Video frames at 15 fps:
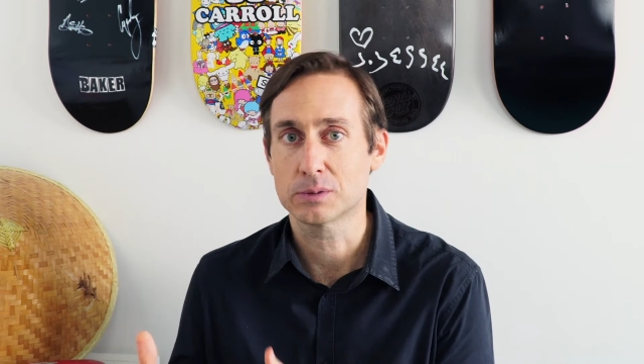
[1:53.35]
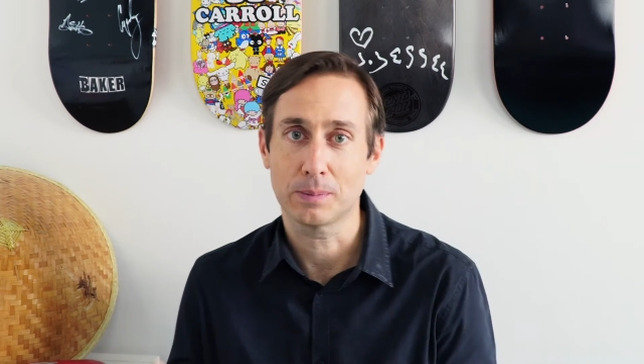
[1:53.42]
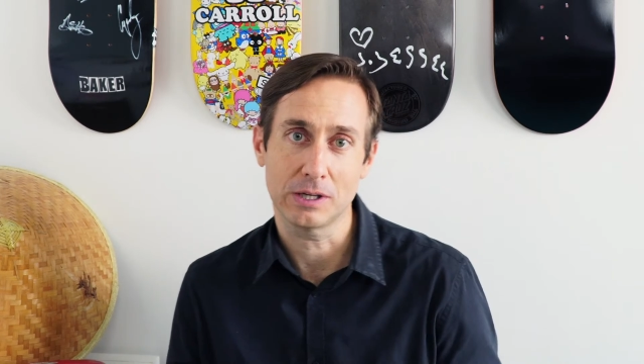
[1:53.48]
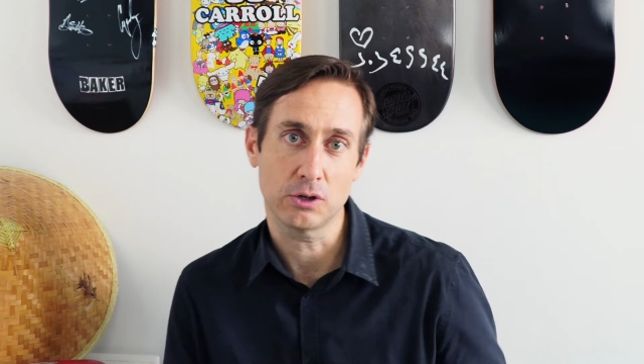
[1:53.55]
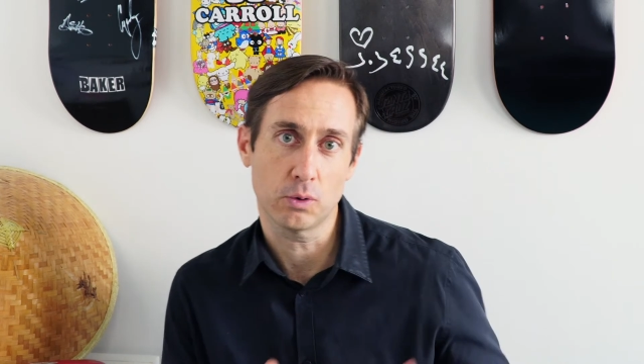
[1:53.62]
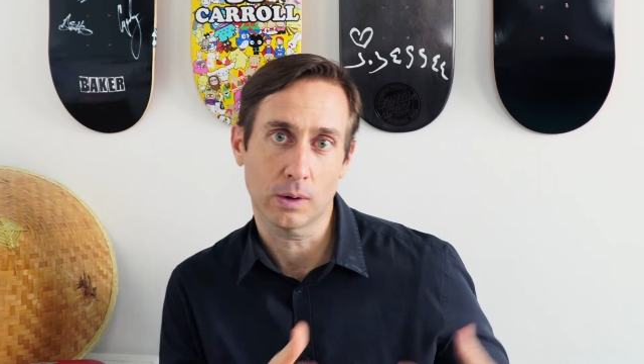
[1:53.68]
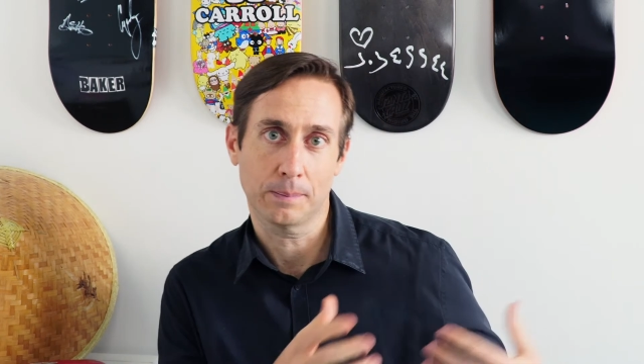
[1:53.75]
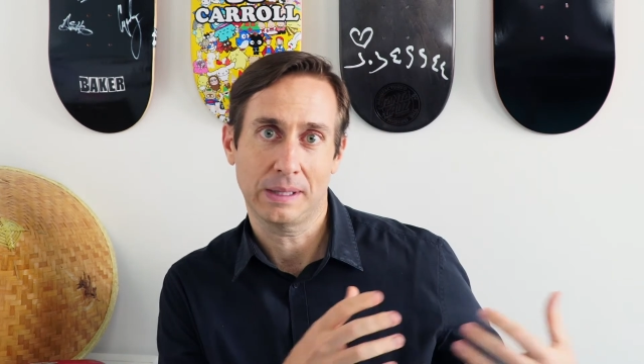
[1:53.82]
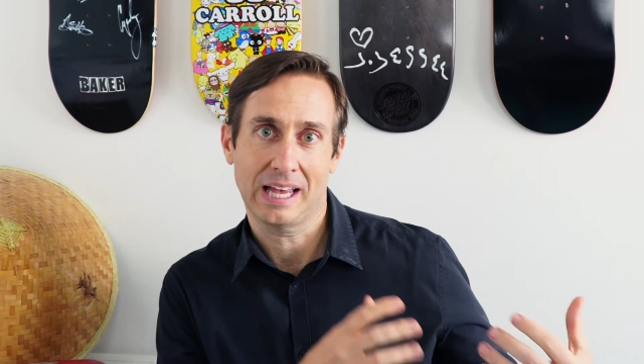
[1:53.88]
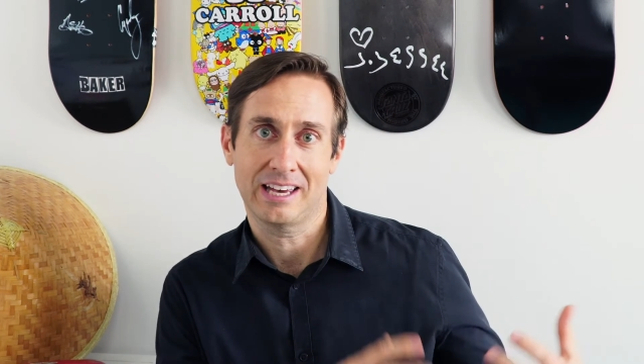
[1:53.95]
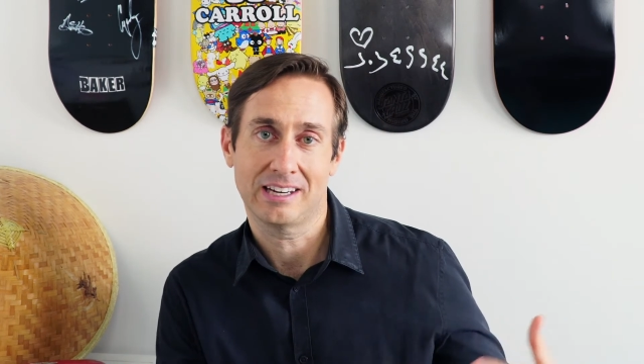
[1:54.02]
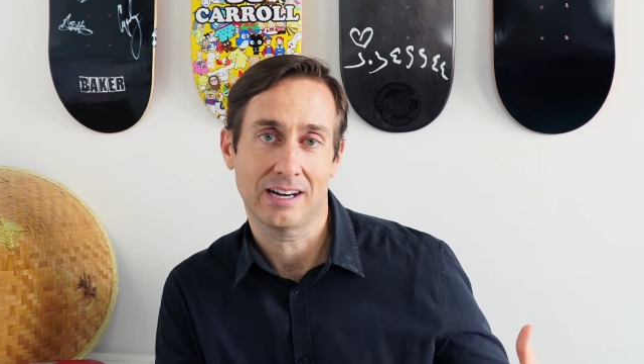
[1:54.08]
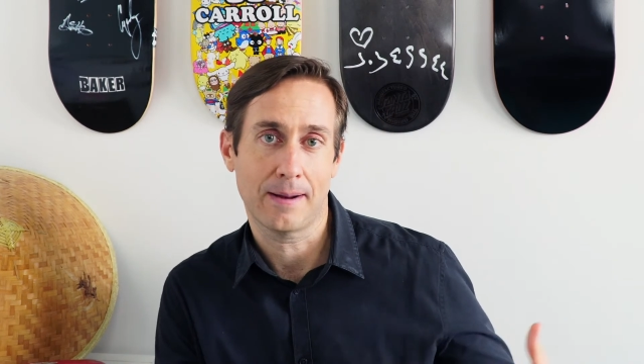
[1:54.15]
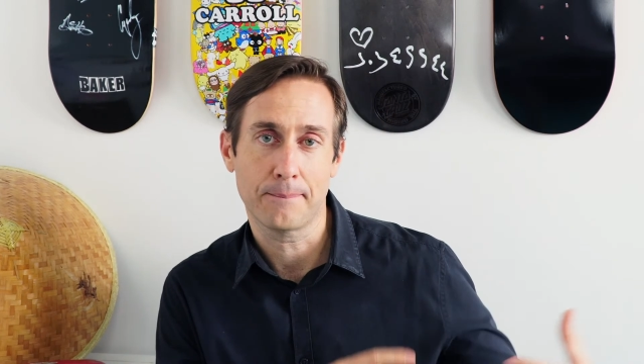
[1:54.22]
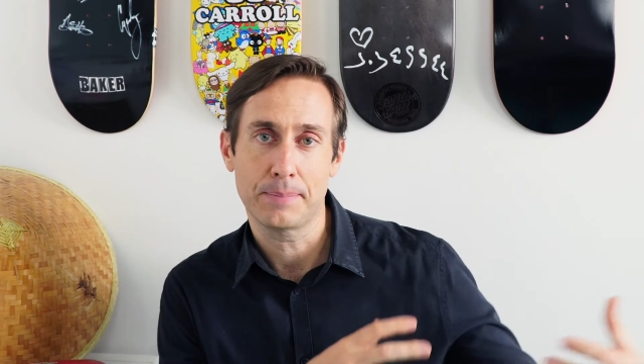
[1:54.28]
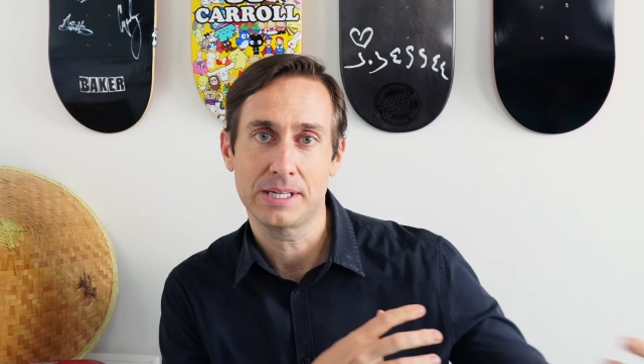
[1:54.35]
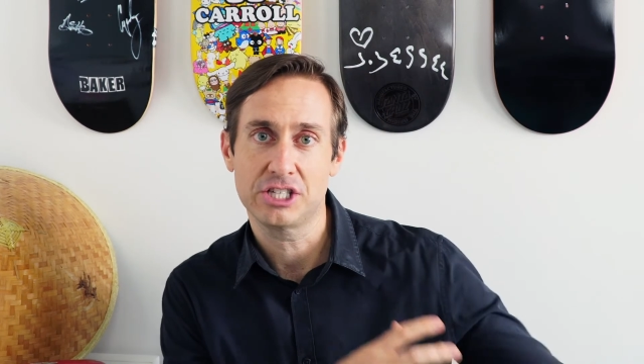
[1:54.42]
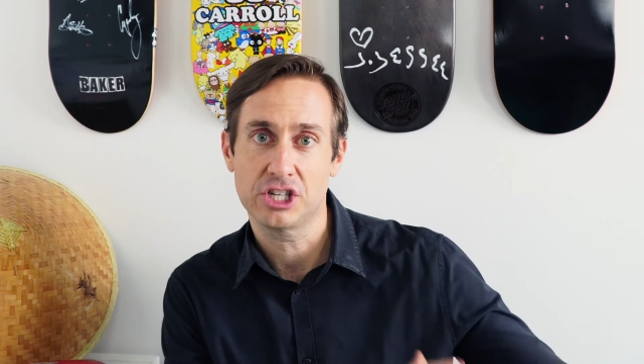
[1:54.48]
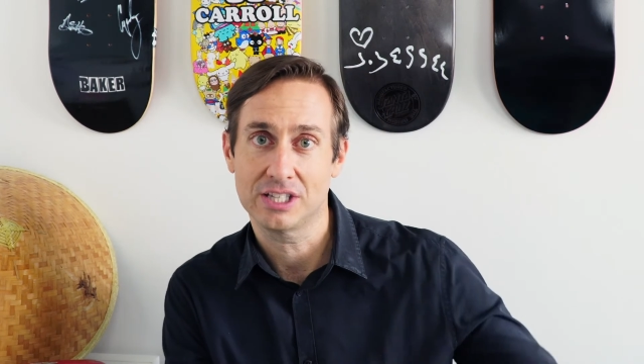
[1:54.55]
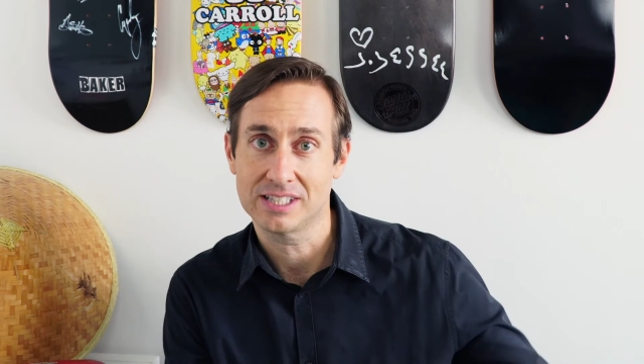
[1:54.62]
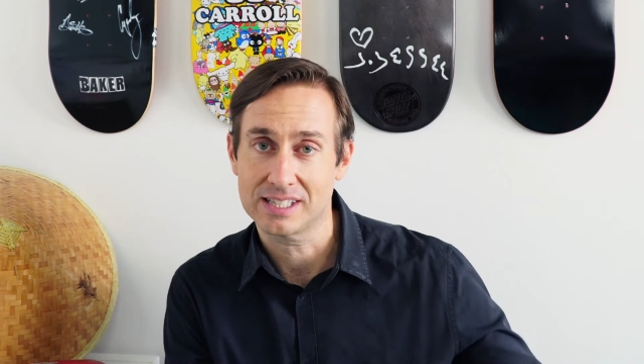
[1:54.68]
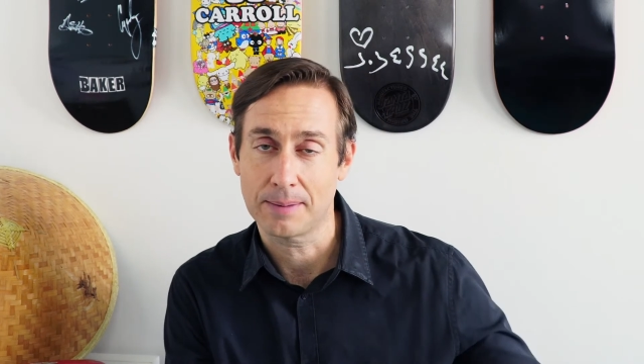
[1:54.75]
but you were planning on
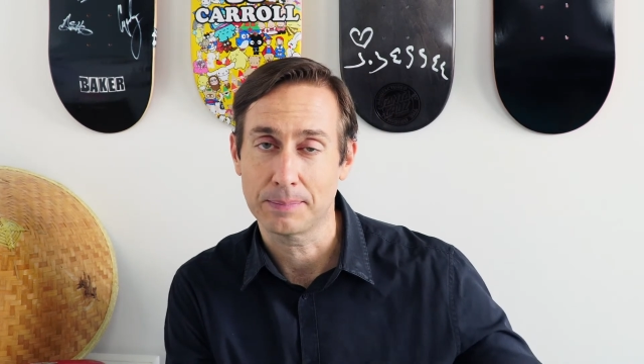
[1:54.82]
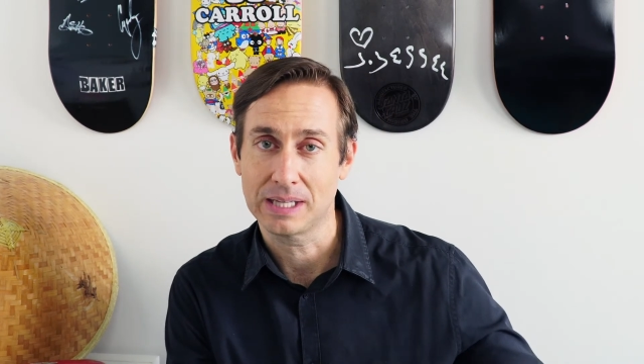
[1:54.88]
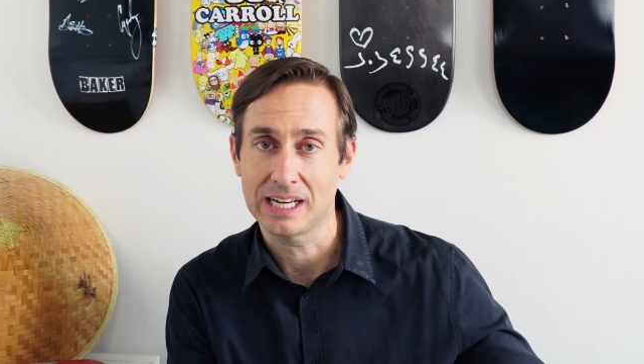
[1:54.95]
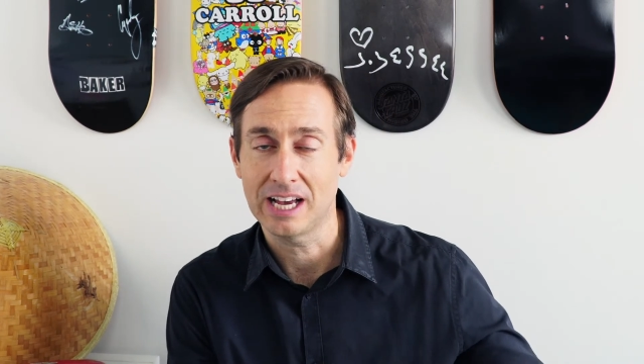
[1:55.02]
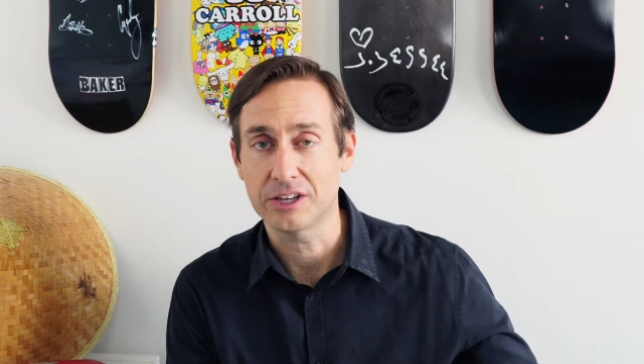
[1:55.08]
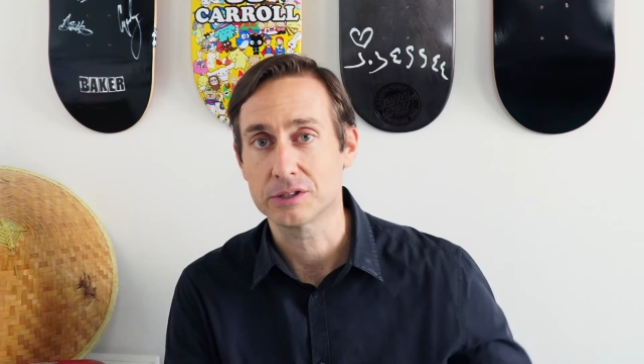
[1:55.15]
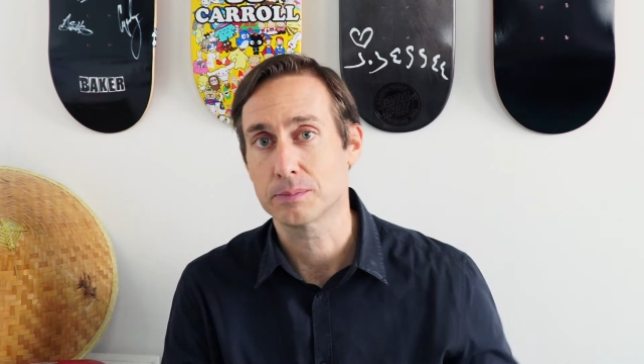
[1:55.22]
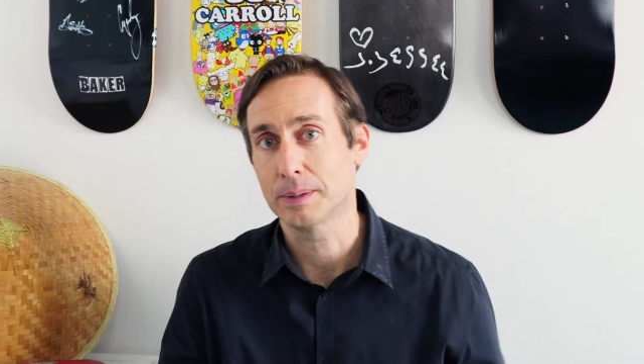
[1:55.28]
pitching something else.